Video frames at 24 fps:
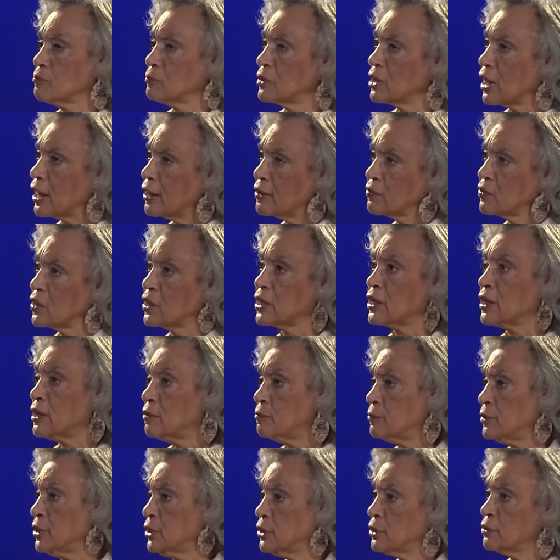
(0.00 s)
I think I'm
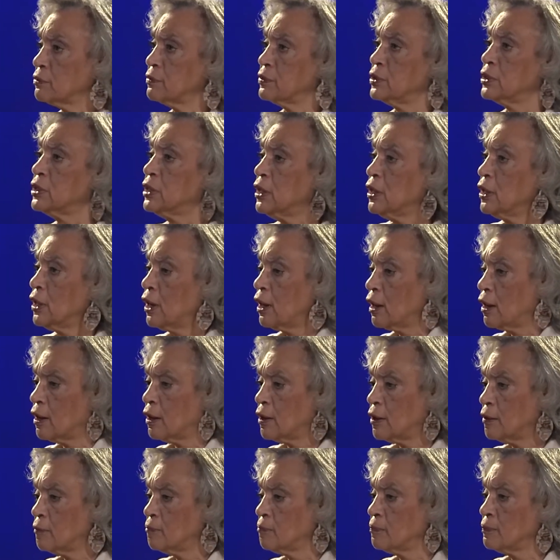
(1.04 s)
hearing
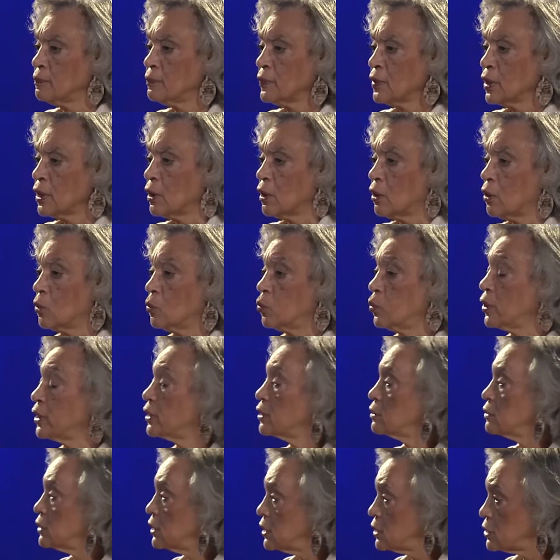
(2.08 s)

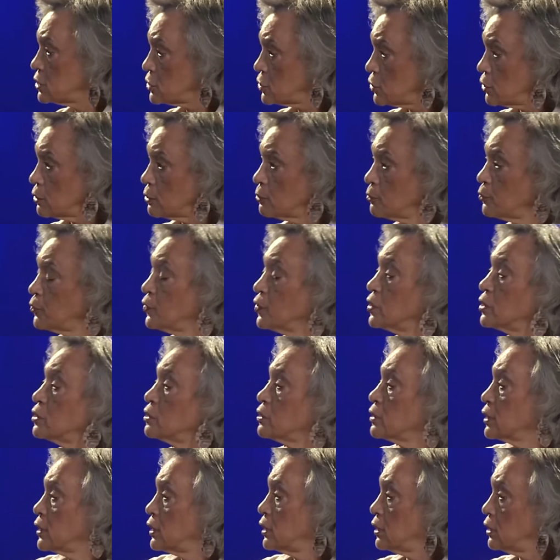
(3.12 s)
awareness you're
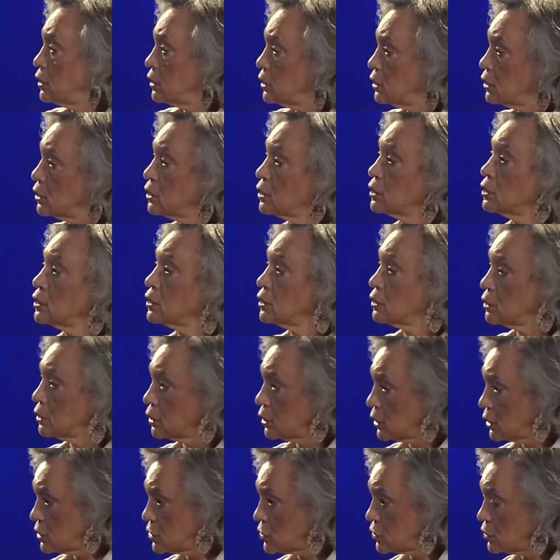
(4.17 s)
feeling.
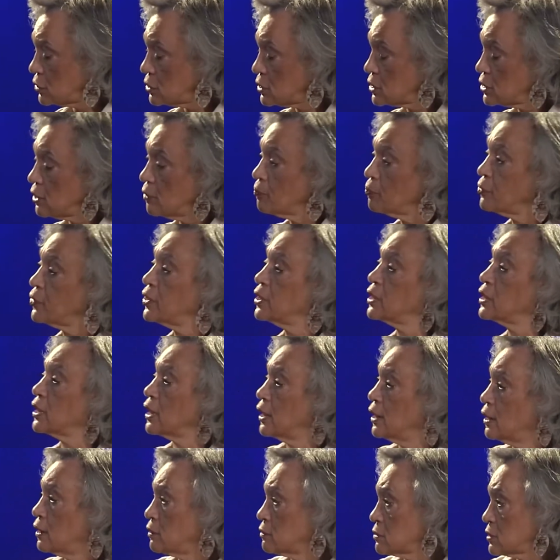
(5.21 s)
Is there something
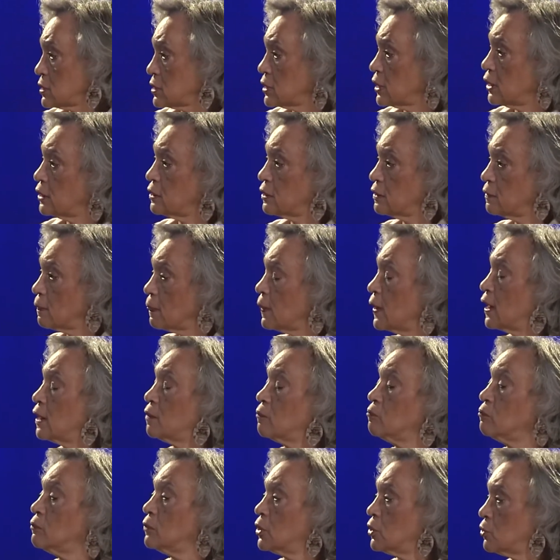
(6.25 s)
else that in that
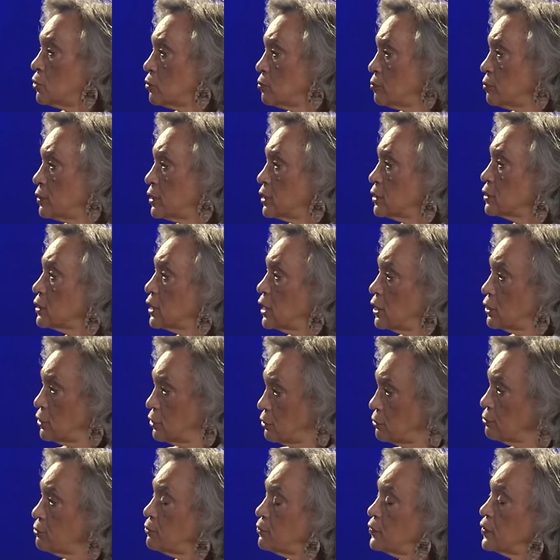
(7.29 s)
moment that
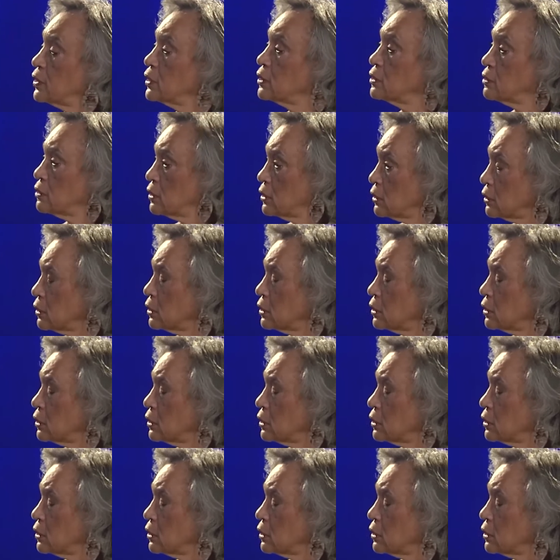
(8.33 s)
you're feeling?